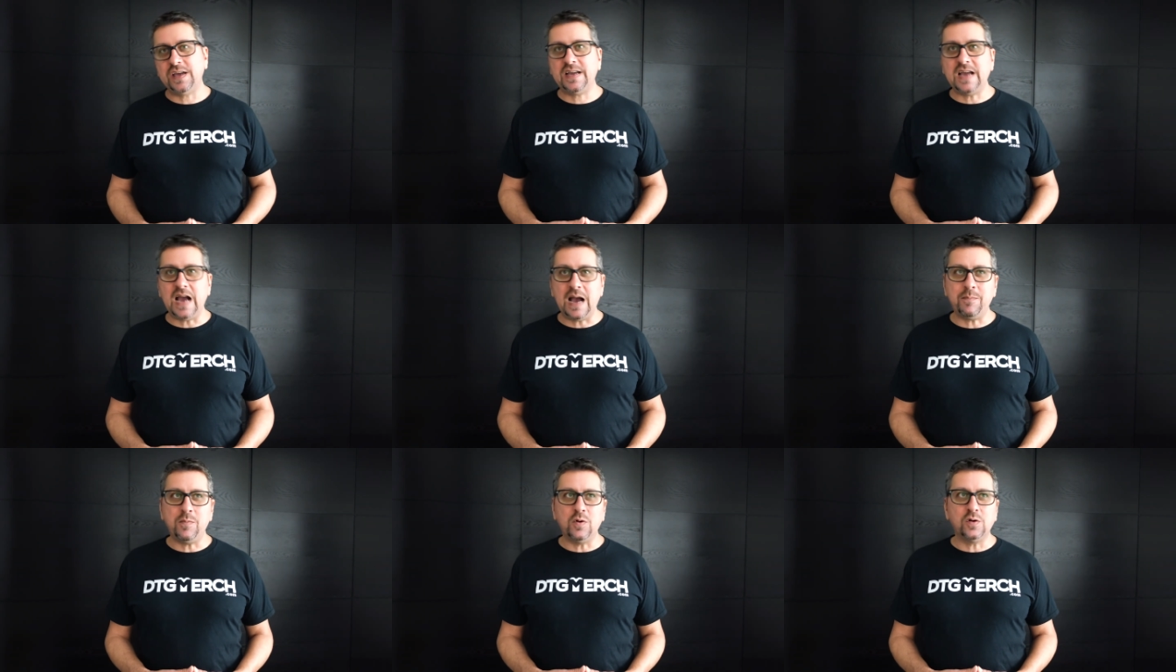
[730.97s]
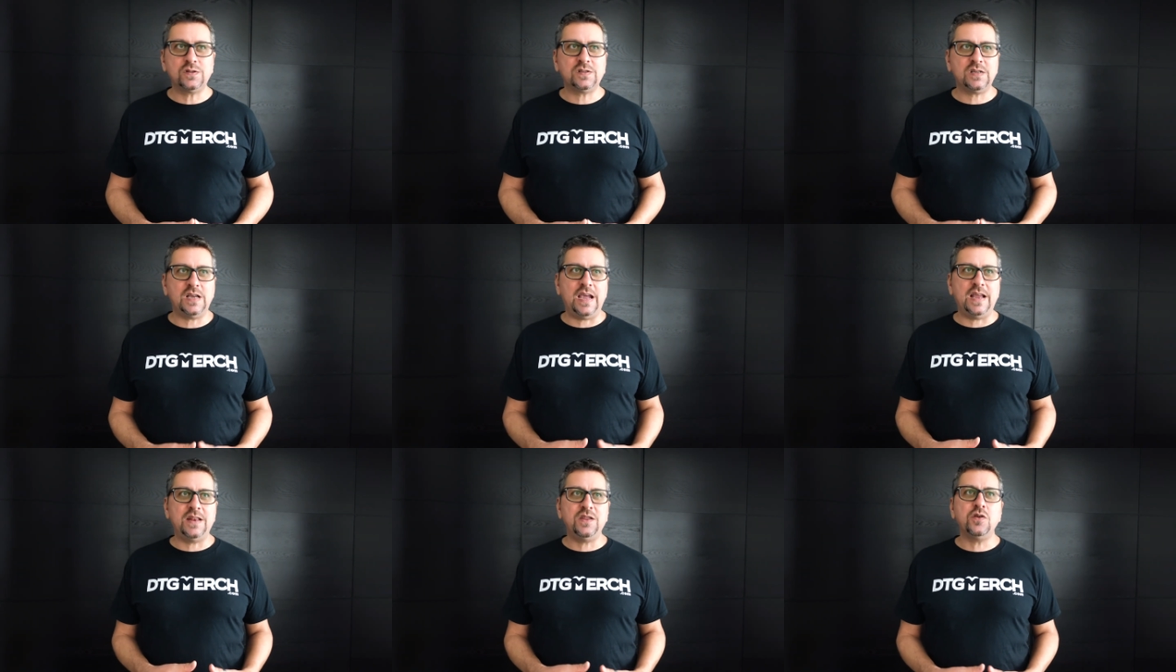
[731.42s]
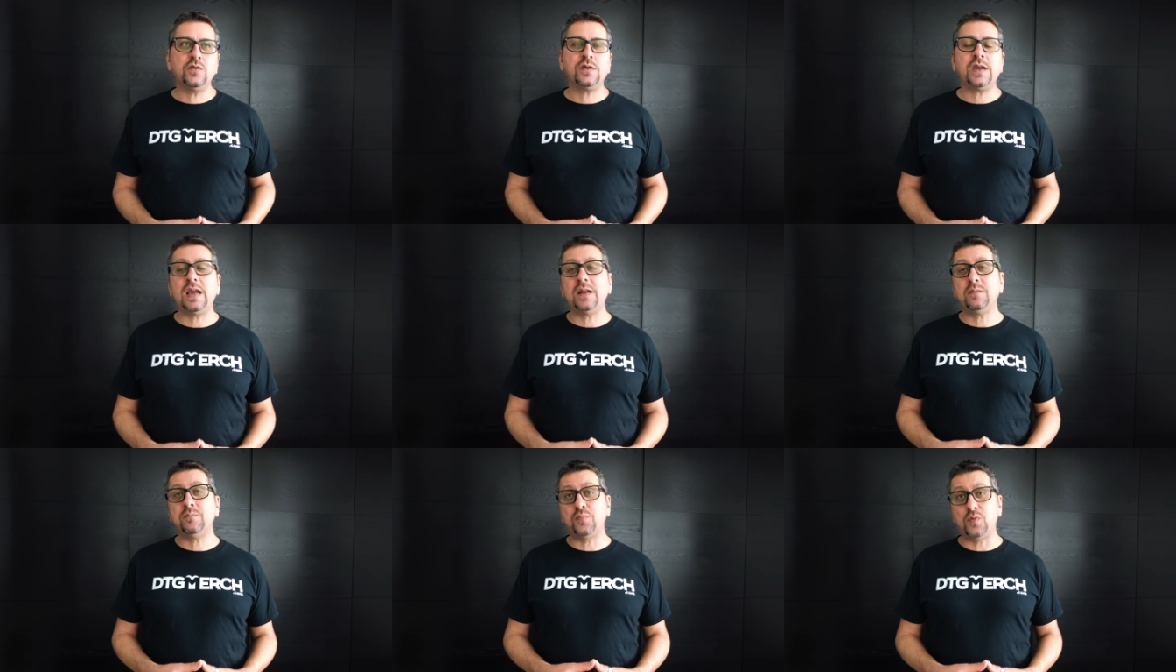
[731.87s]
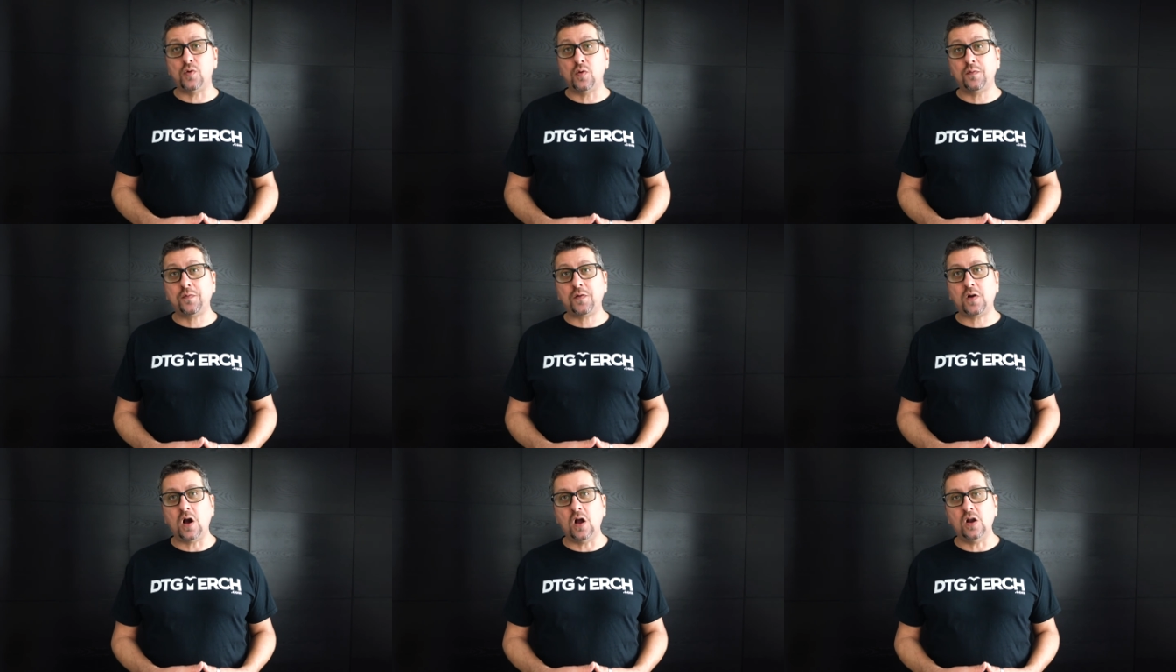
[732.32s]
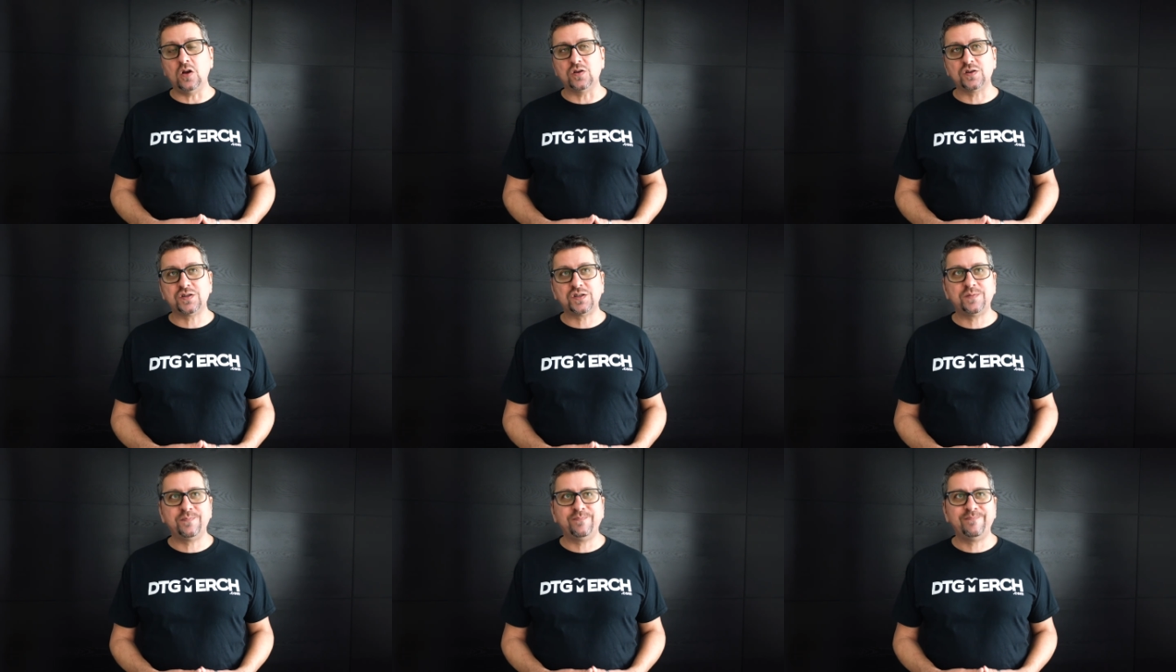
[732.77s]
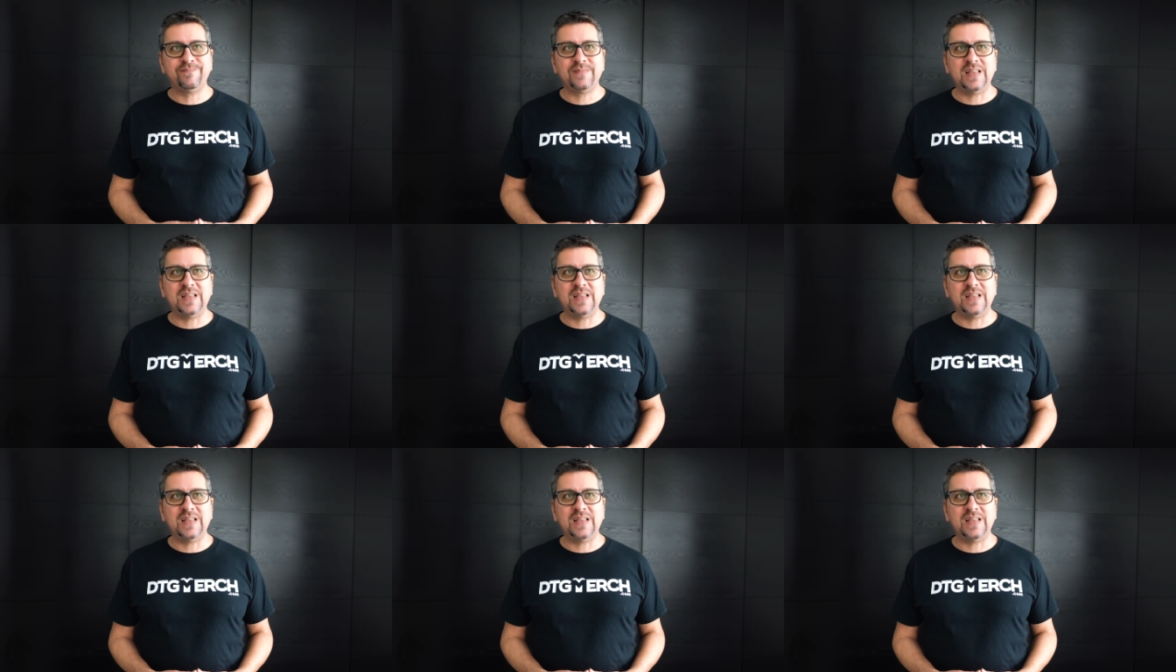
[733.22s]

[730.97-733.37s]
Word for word: gamut and you can prove colors.